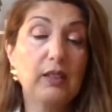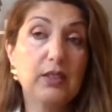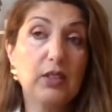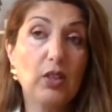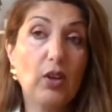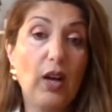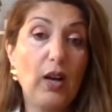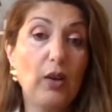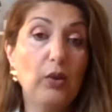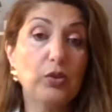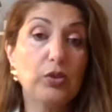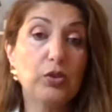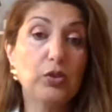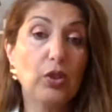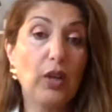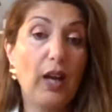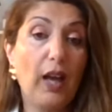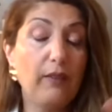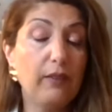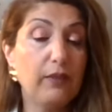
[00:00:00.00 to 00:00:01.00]
So, how
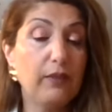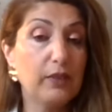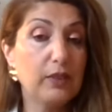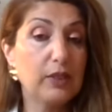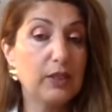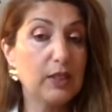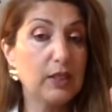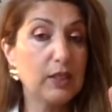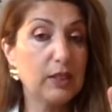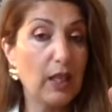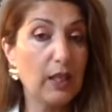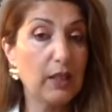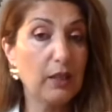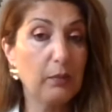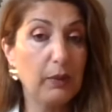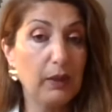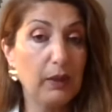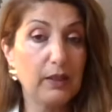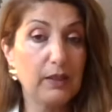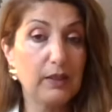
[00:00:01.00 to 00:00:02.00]
to have
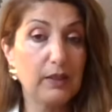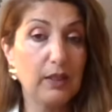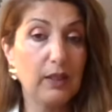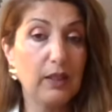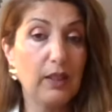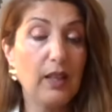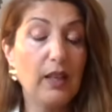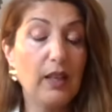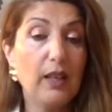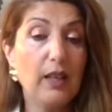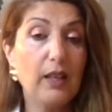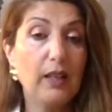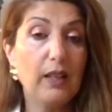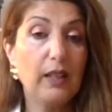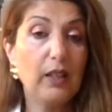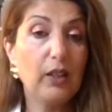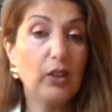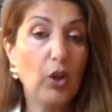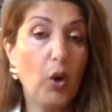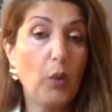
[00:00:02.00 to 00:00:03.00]
sustainability
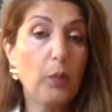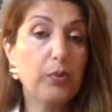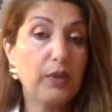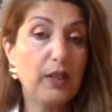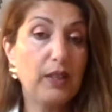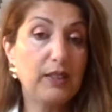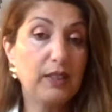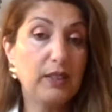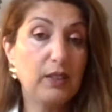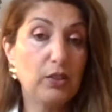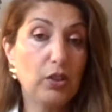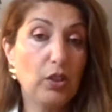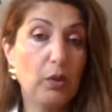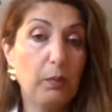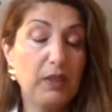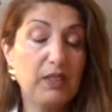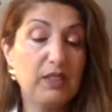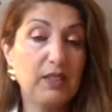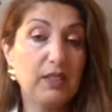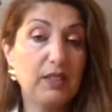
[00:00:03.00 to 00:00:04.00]
incorporate into your
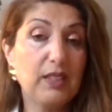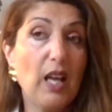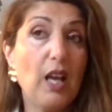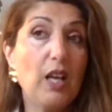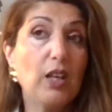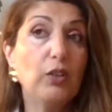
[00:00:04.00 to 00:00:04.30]
business.